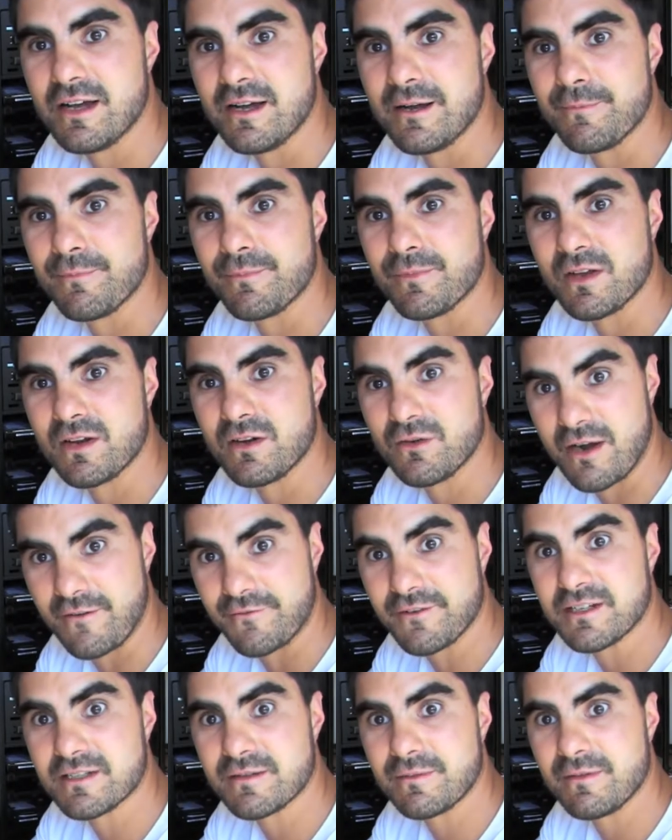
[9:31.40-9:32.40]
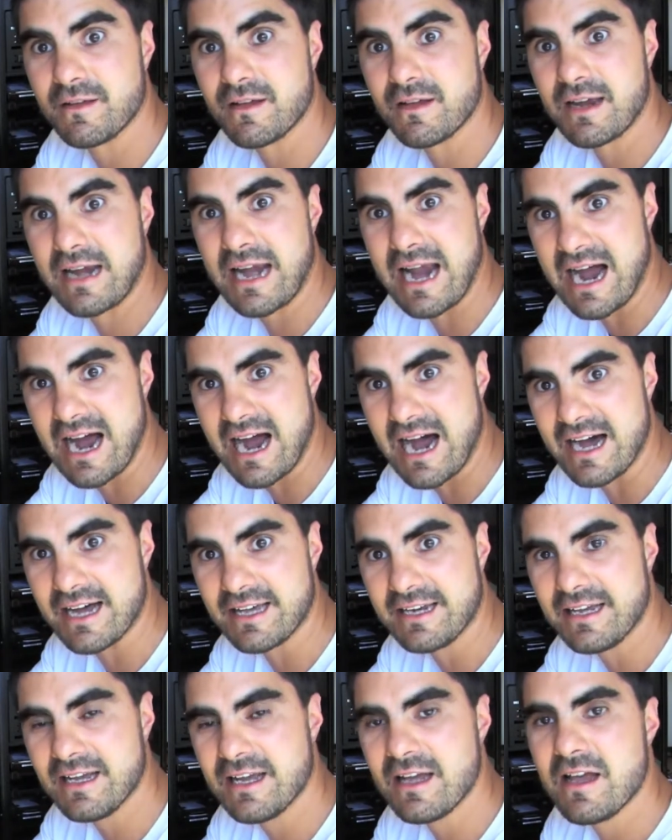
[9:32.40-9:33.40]
um, graphics
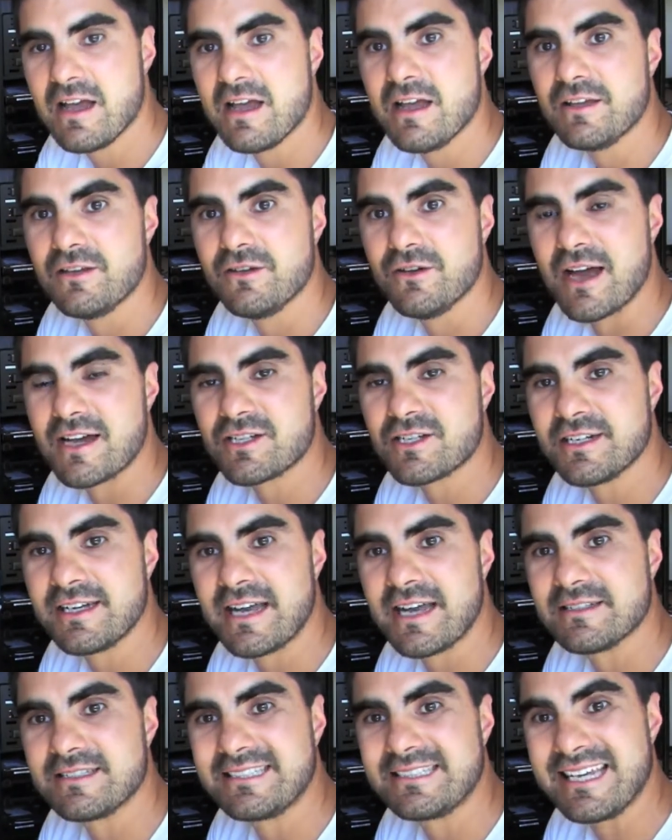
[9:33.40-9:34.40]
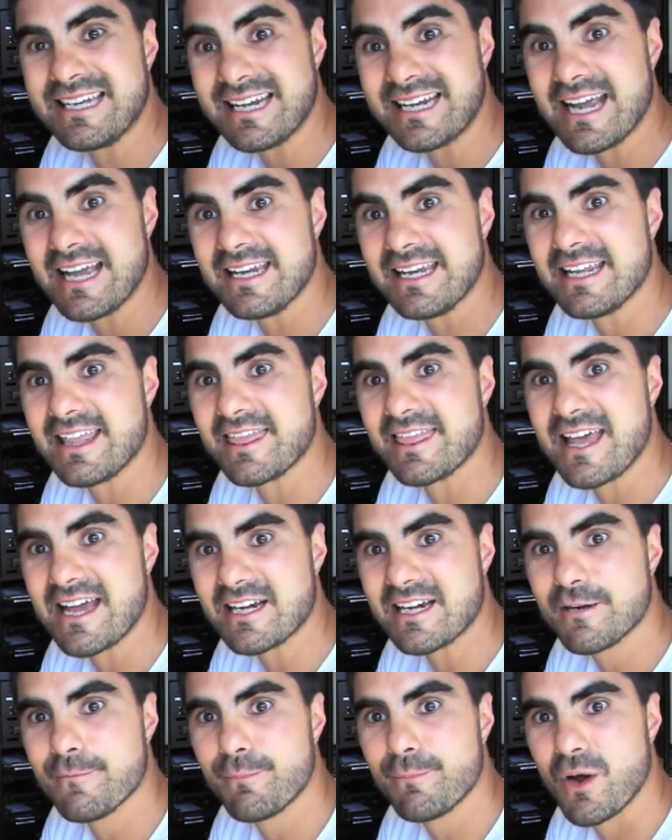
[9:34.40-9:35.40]
card, you're actually now dedicating
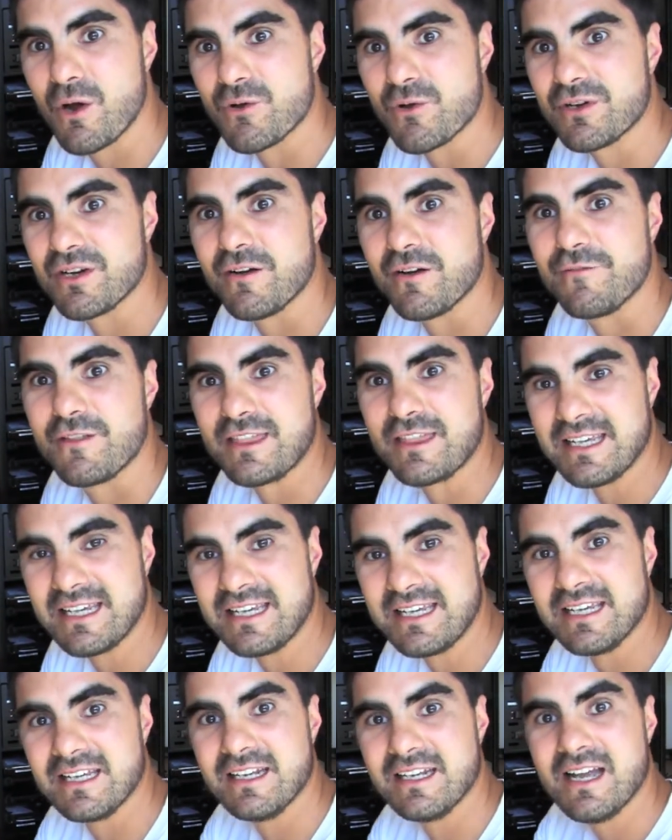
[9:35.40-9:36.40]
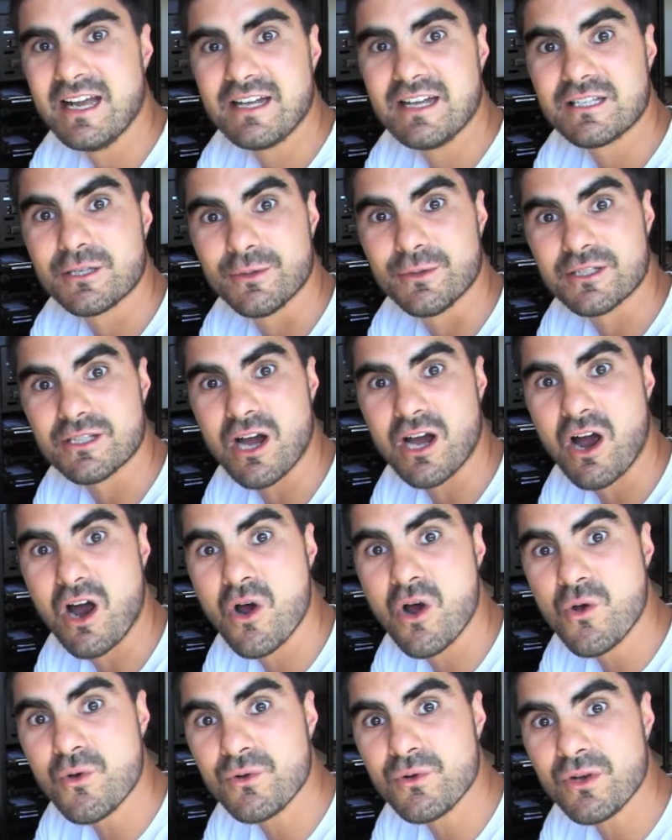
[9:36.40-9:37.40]
that component of the thinking to its
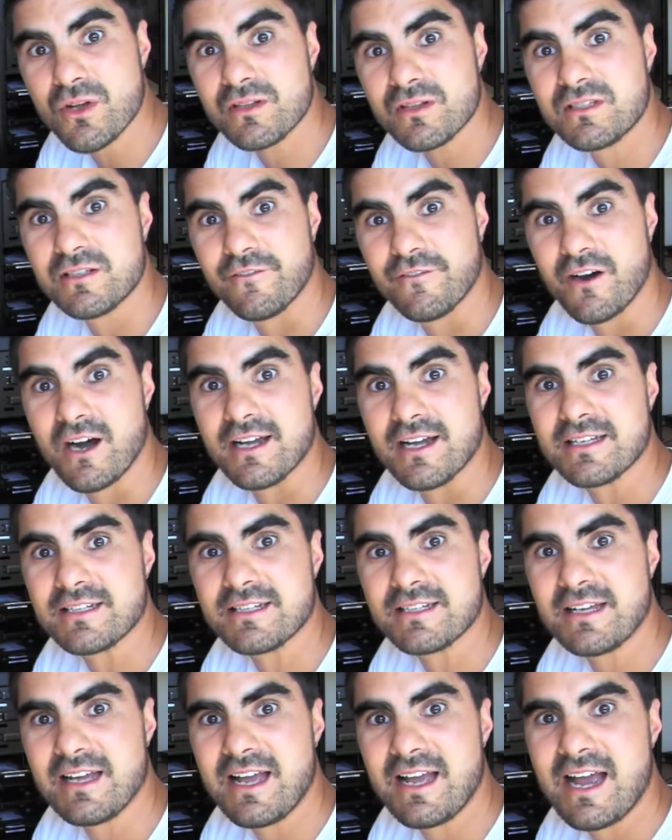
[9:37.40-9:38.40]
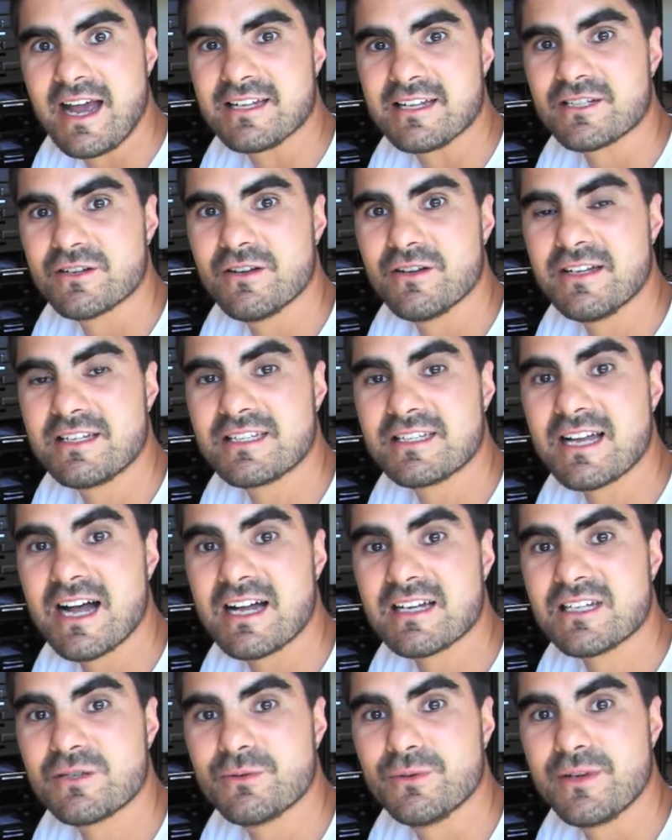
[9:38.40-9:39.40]
own device. And so it
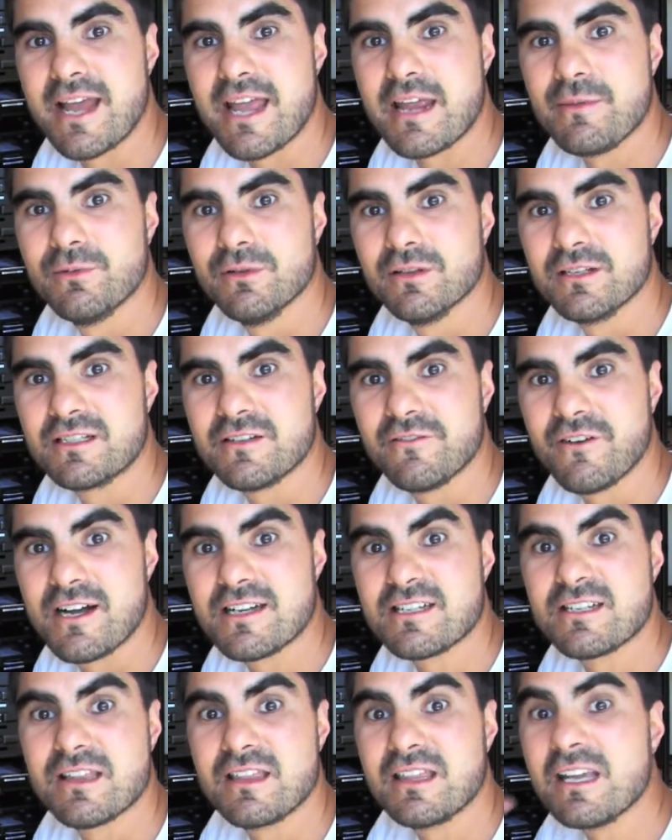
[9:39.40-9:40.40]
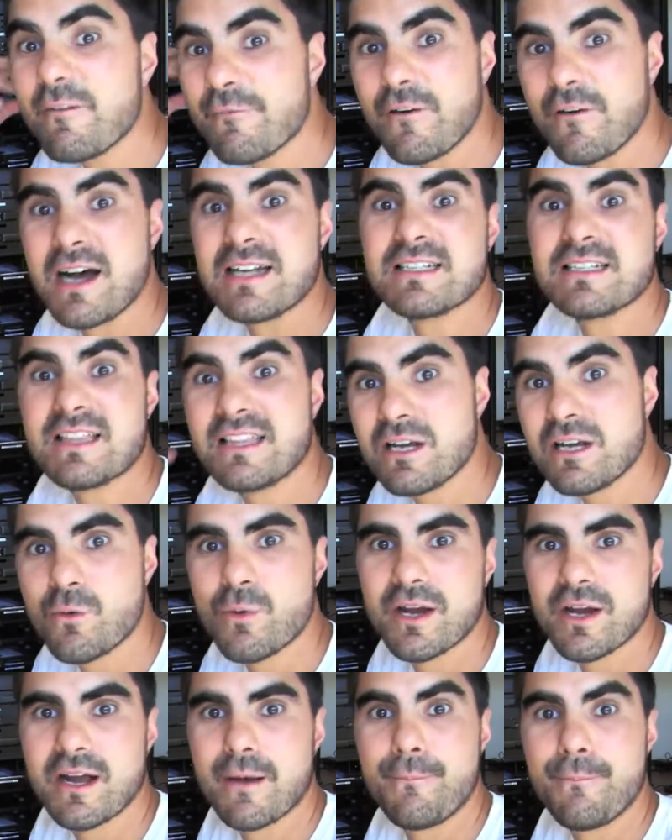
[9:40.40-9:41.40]
starts to enable the device to think faster, think
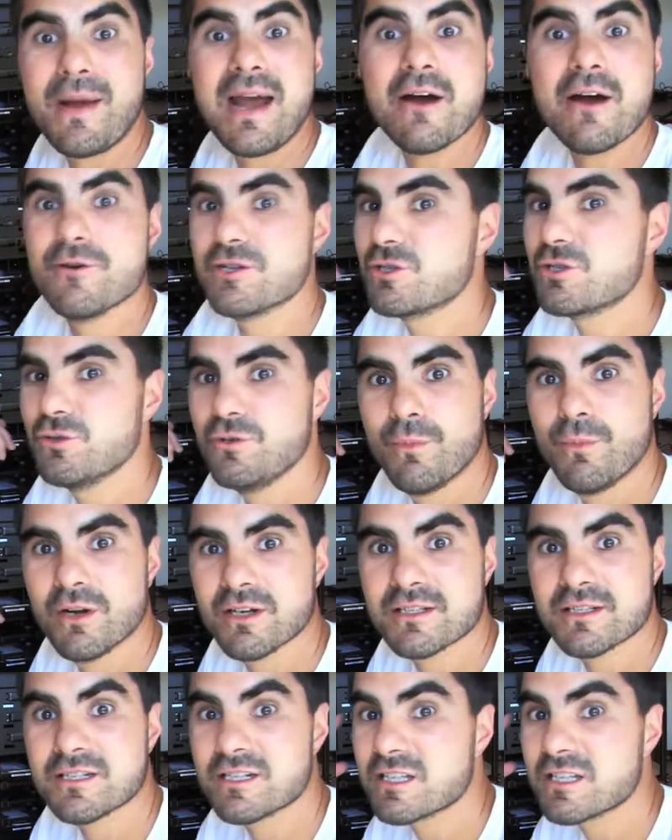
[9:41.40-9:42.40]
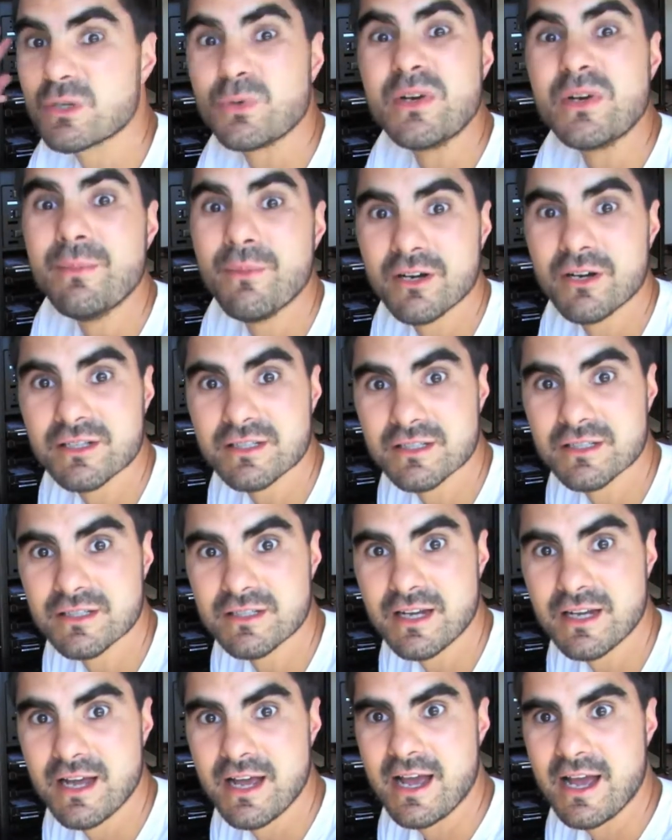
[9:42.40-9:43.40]
quicker, power two monitors, three
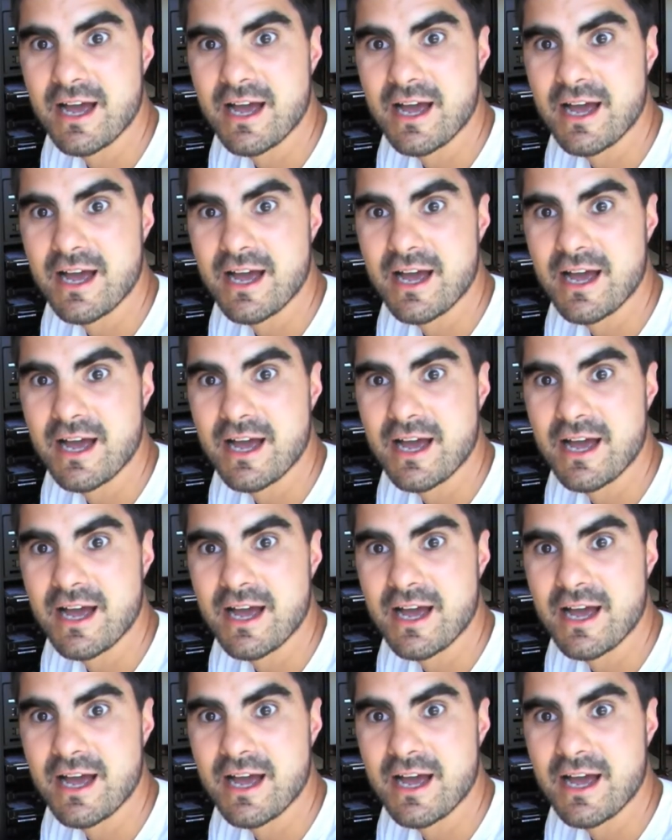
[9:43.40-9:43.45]
monitors.